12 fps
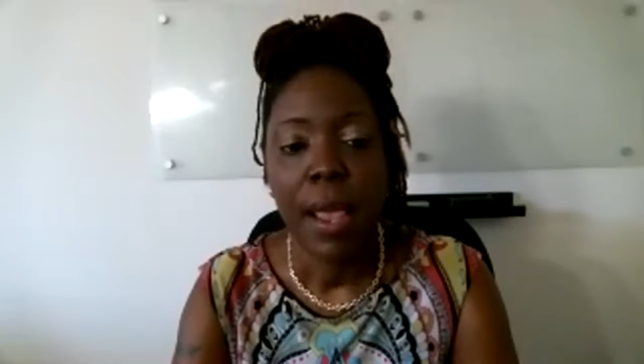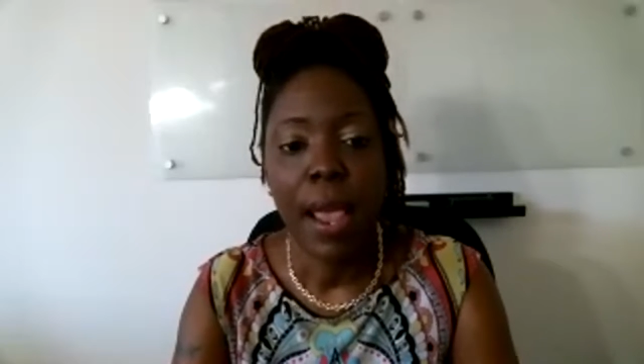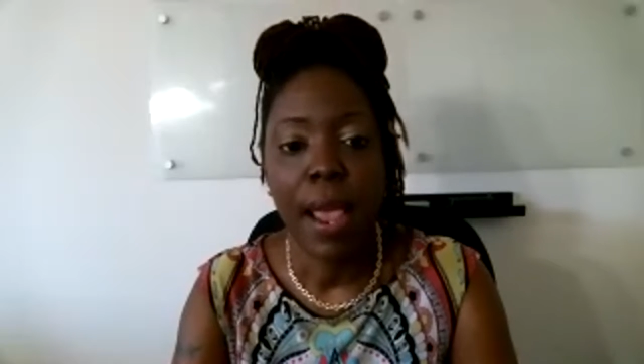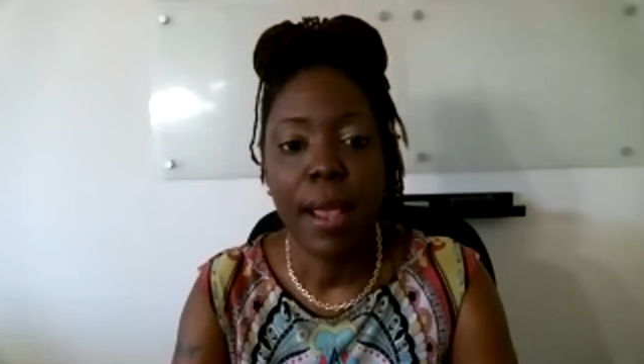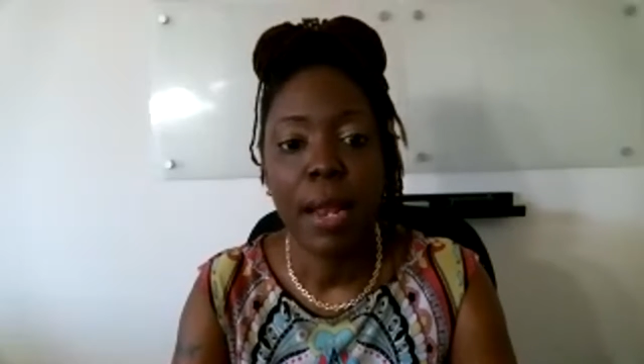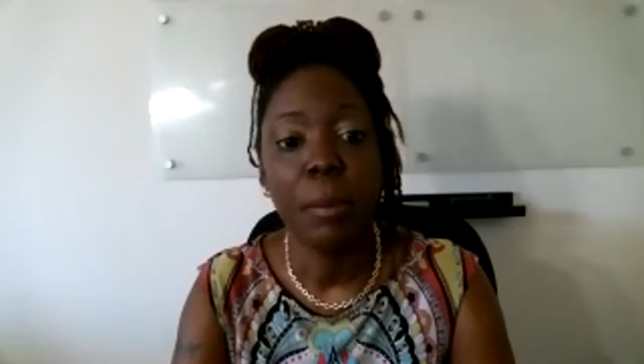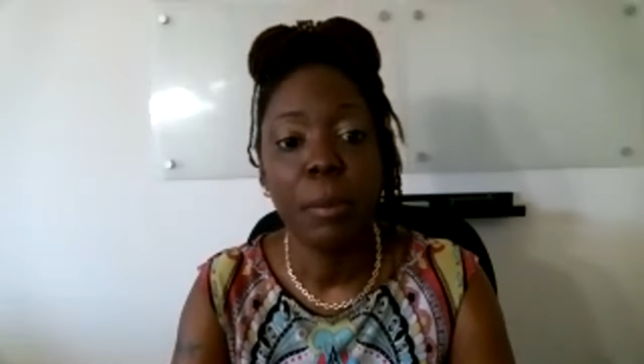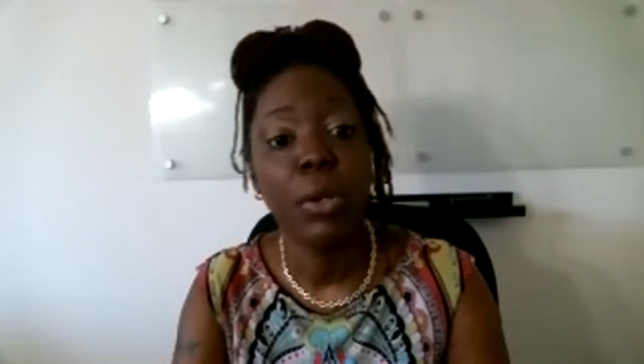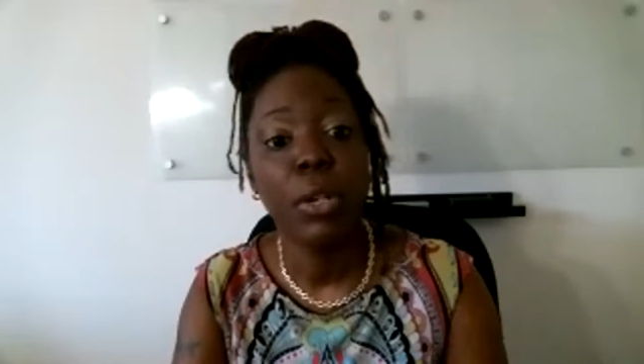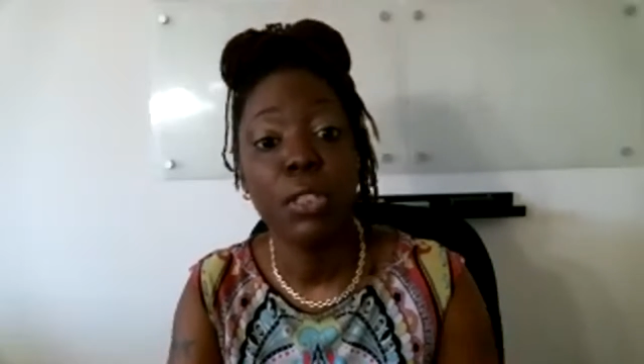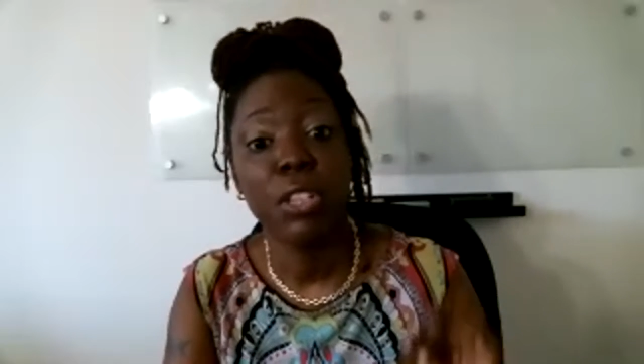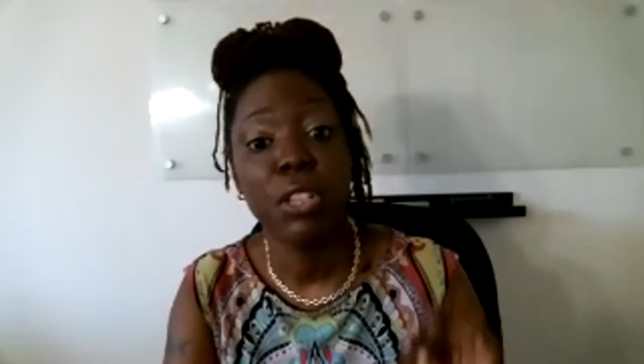and I'm
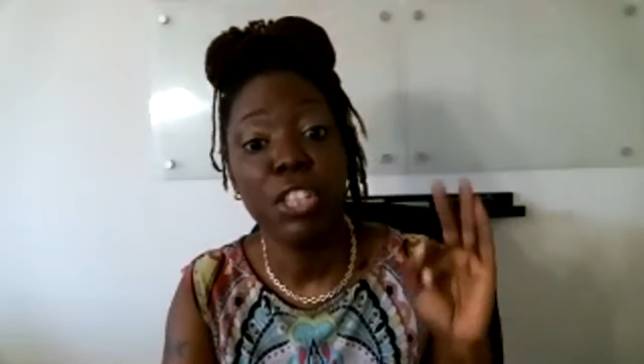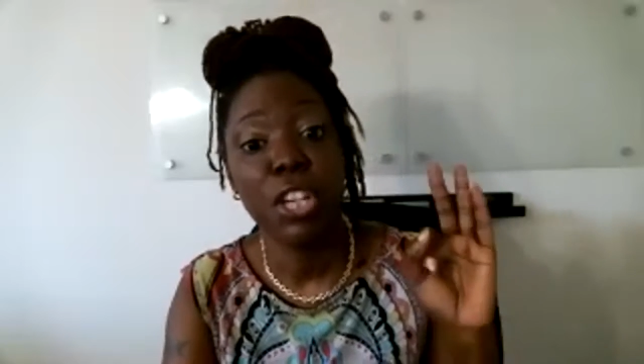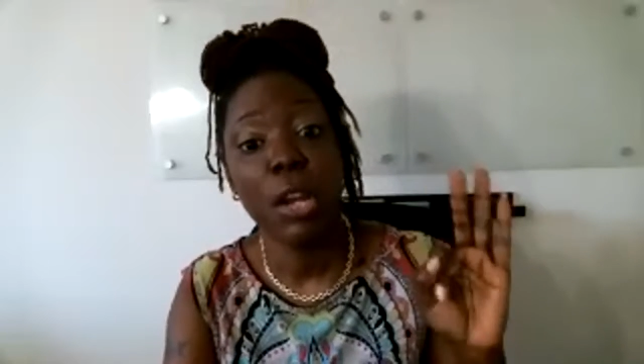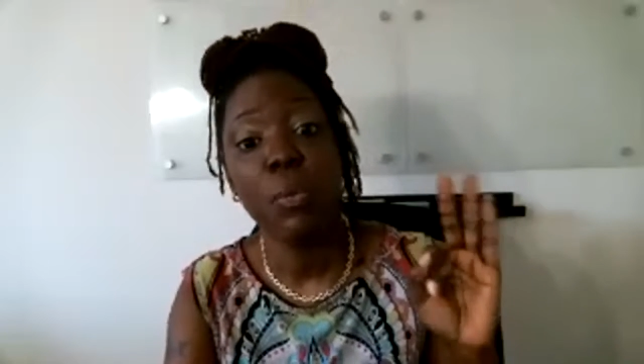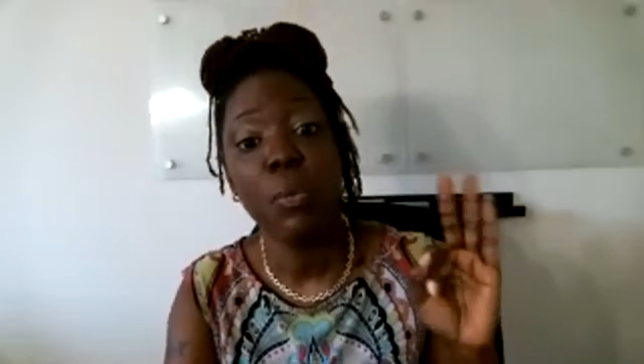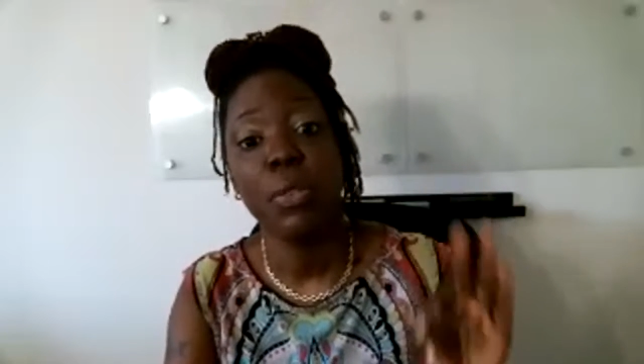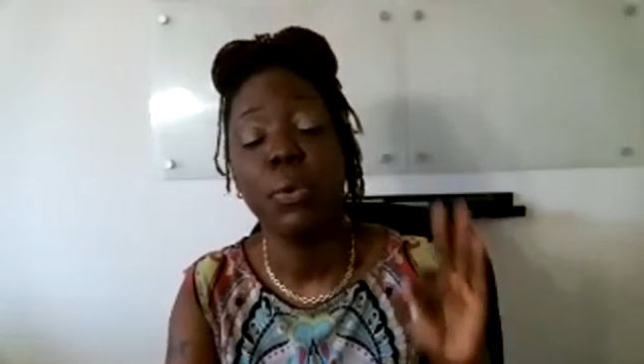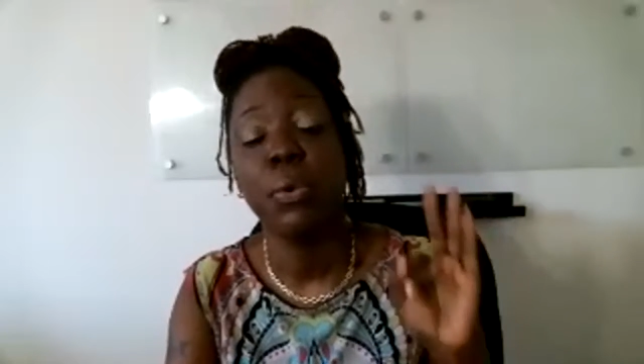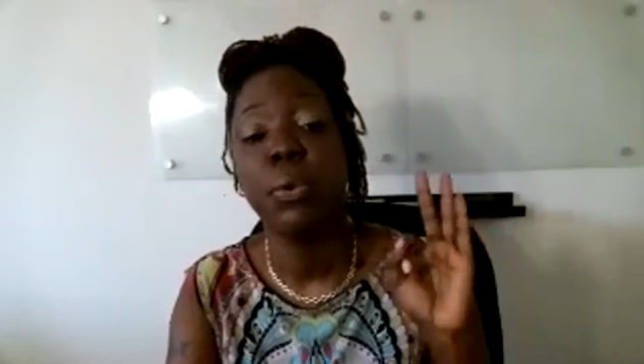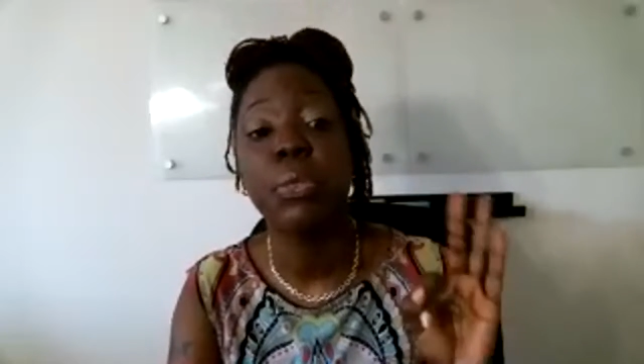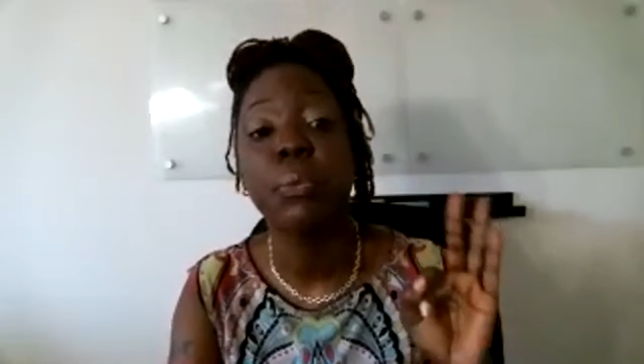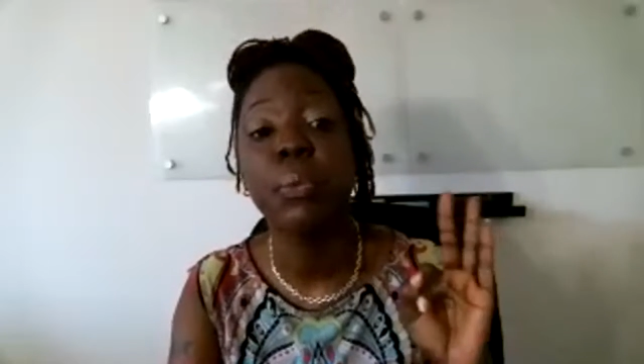going to share with you
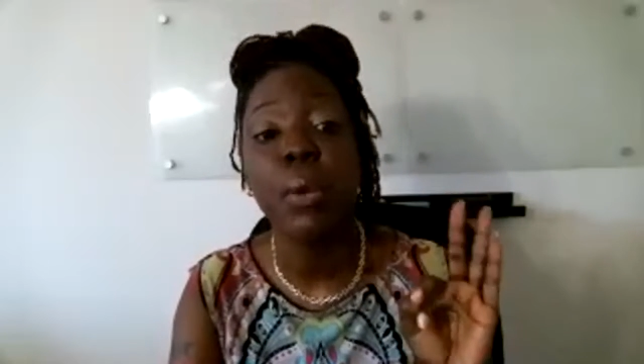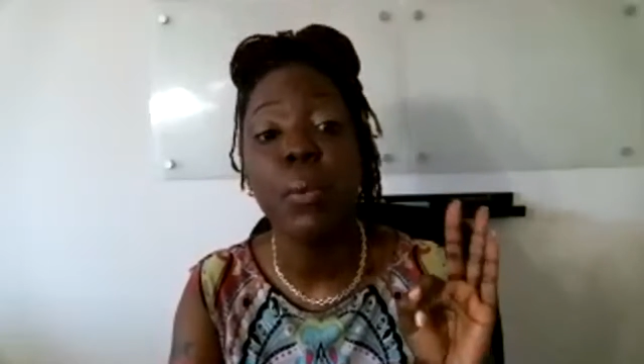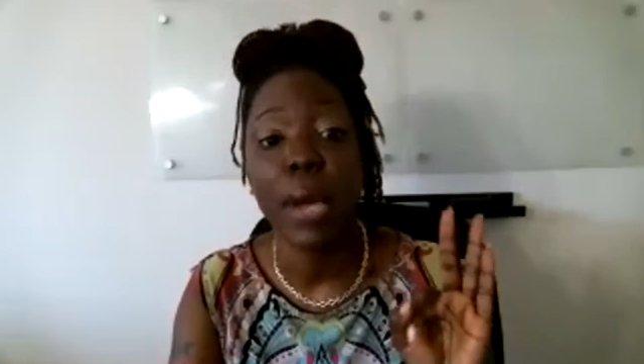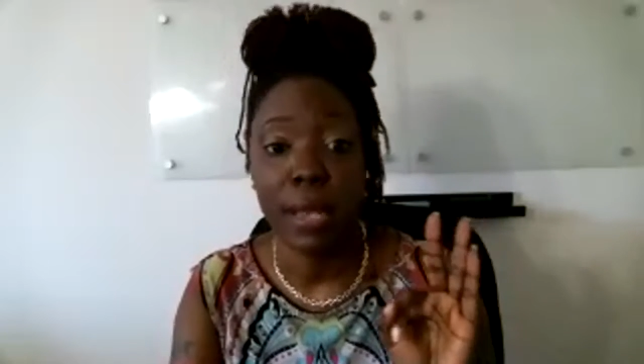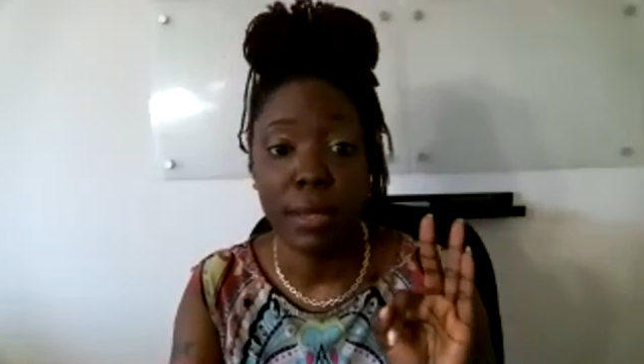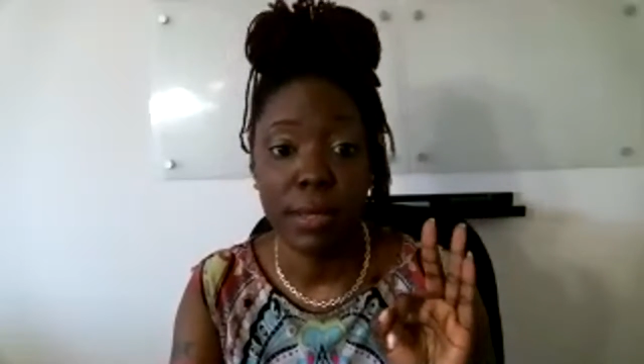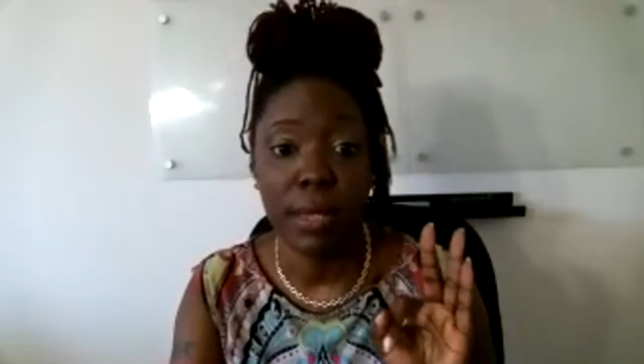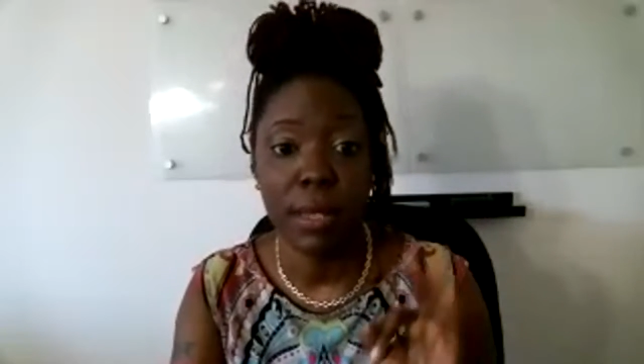3 ways